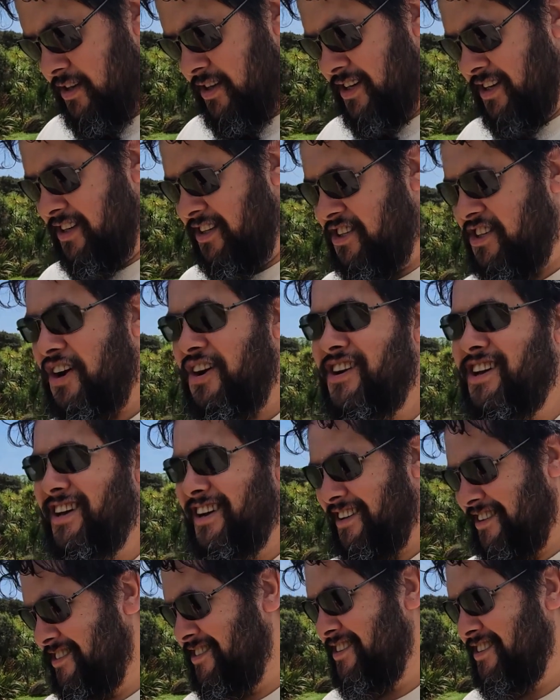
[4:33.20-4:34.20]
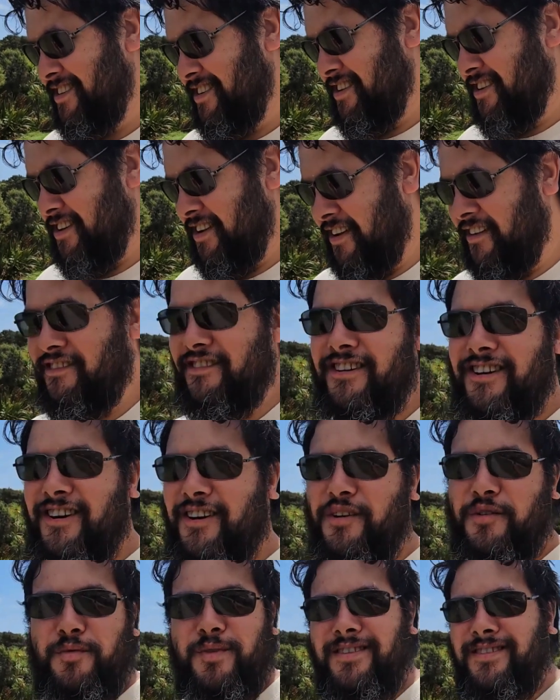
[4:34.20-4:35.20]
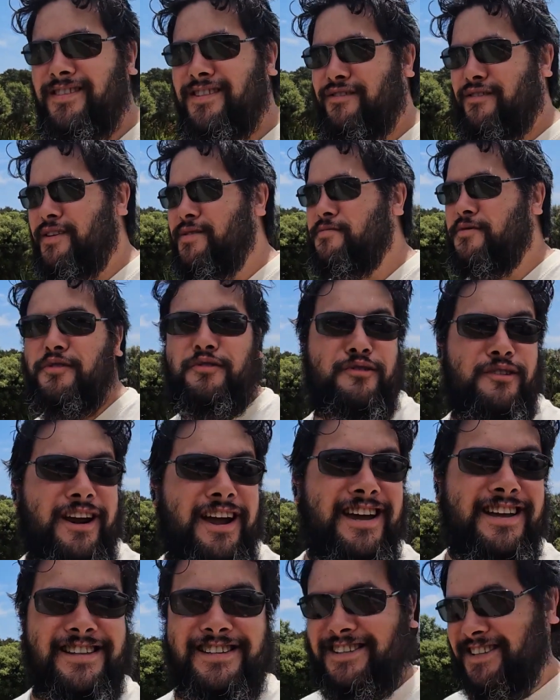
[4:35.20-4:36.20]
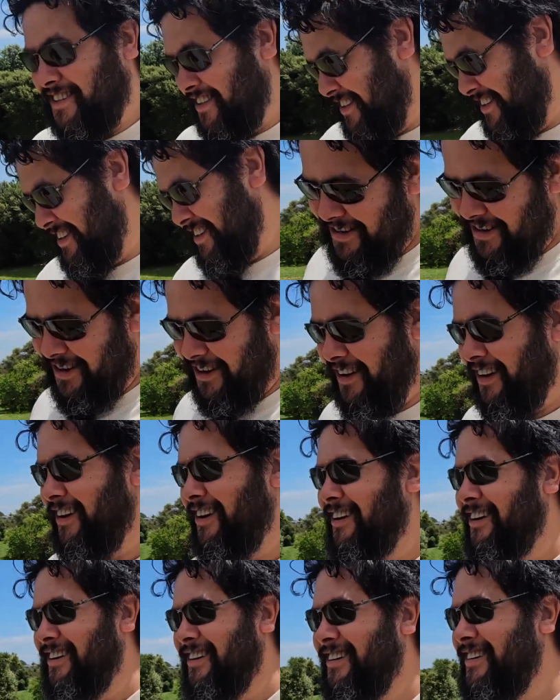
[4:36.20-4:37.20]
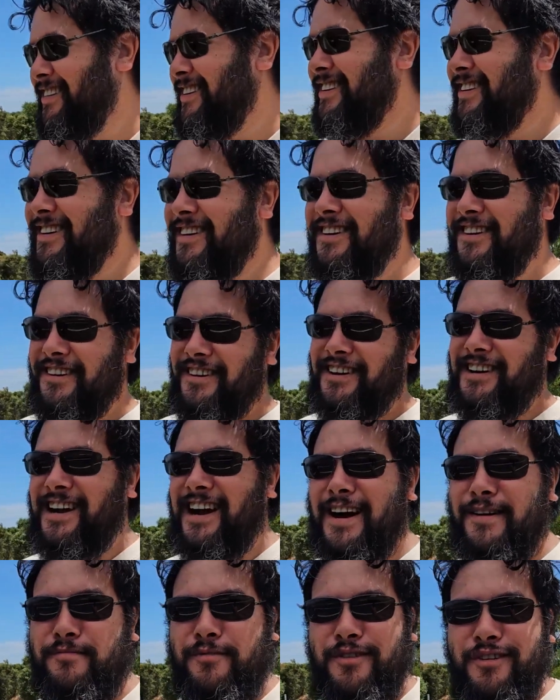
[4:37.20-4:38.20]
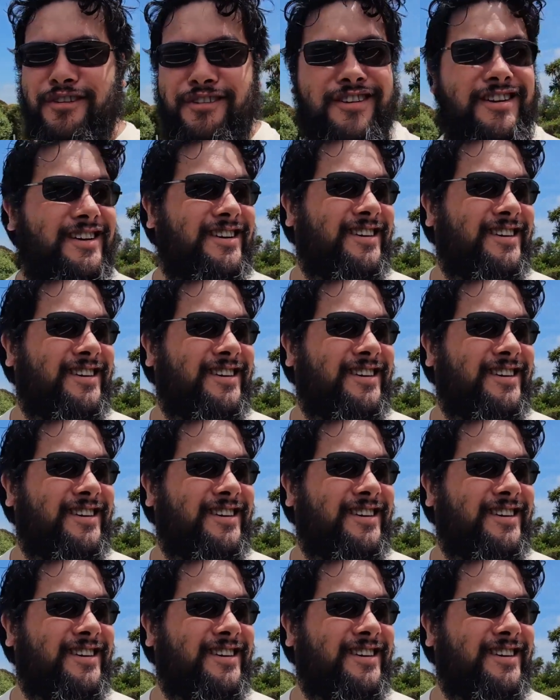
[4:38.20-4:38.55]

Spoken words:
You're joking. You've got to win 3 more raids. Oh, come on.